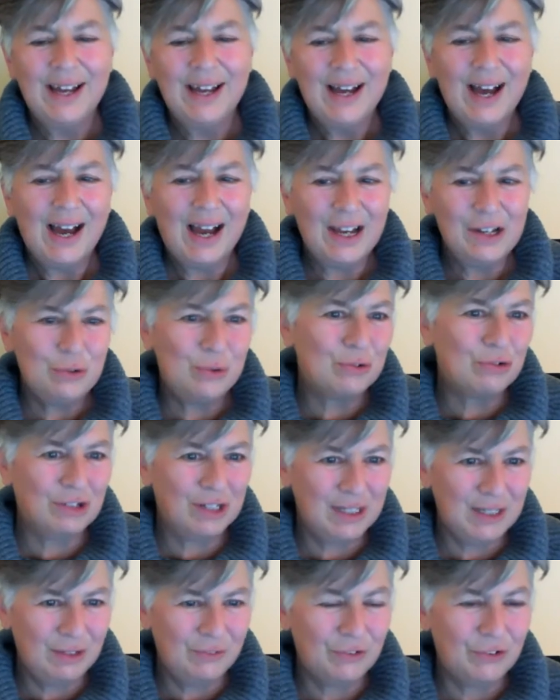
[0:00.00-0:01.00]
I do
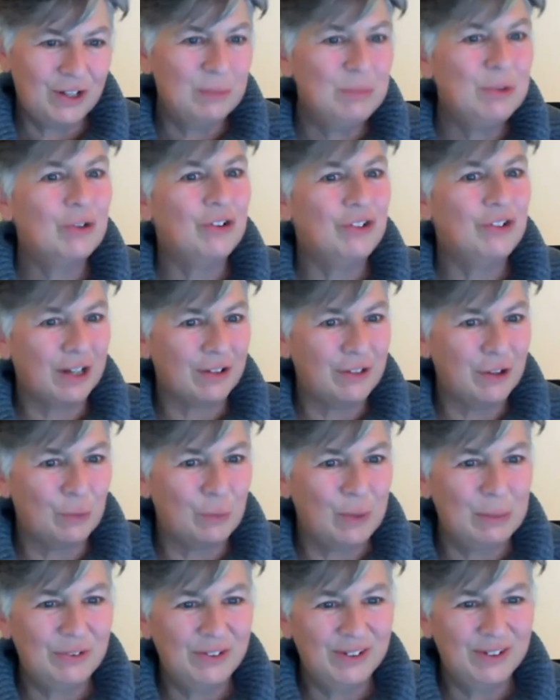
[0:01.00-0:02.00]
training for them. You can check their
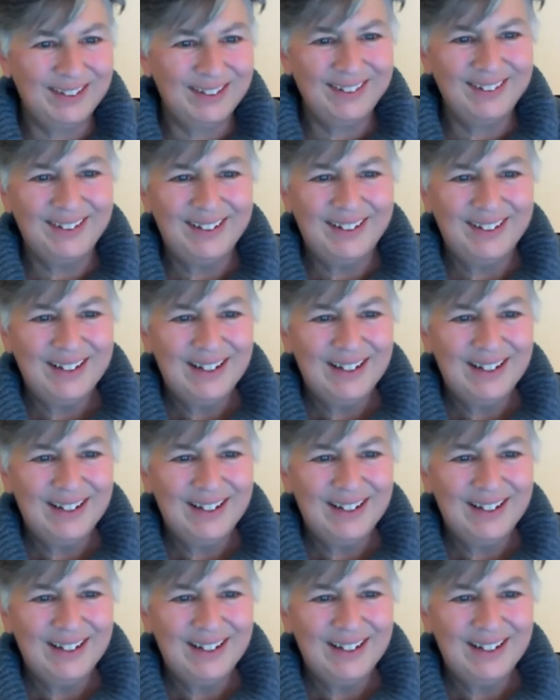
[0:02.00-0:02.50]
website.